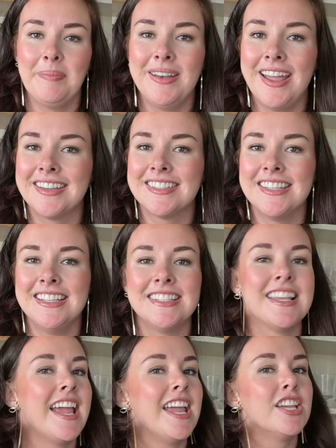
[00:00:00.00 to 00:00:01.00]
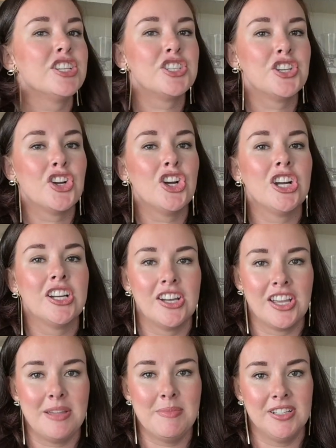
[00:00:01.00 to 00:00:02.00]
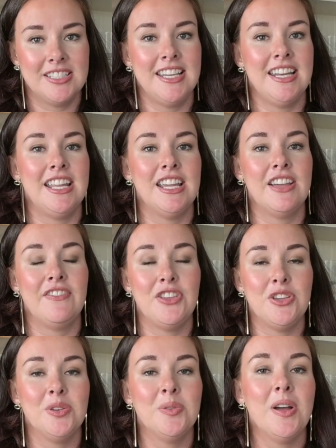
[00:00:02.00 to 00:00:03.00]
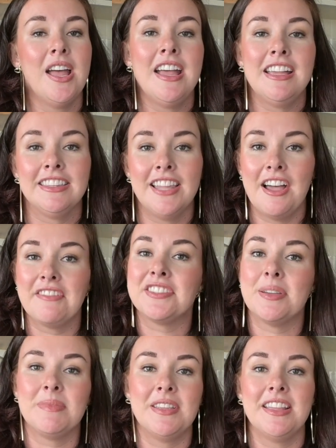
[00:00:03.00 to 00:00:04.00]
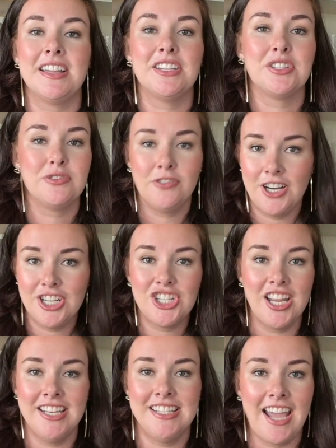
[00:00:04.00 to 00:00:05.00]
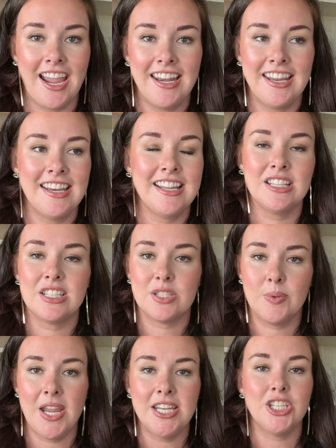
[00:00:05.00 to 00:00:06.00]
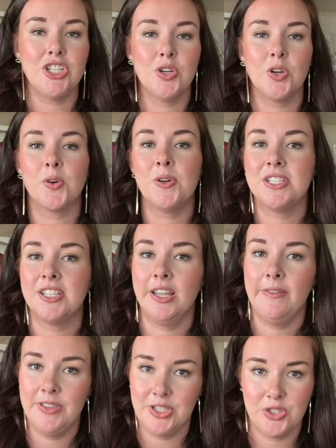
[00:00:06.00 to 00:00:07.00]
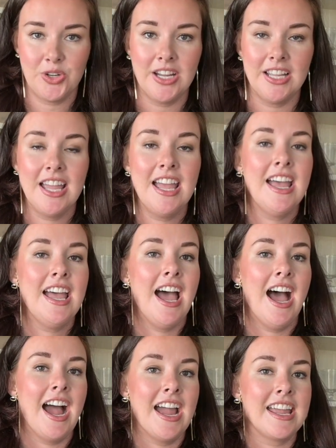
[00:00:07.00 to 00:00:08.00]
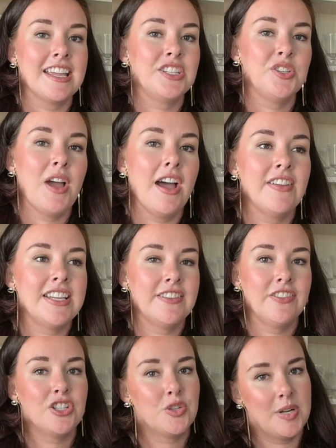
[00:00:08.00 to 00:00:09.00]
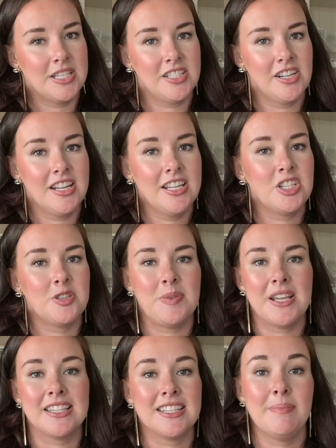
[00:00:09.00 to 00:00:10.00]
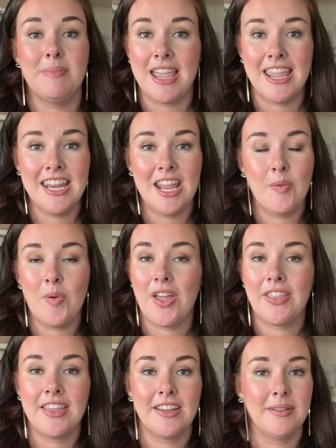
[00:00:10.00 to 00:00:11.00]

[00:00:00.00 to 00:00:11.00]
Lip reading: next is a sugar cookie martini. If you love something that is rich and decadent and sweet, you're going to love this drink. I do have a different twist on it just because I'm making it with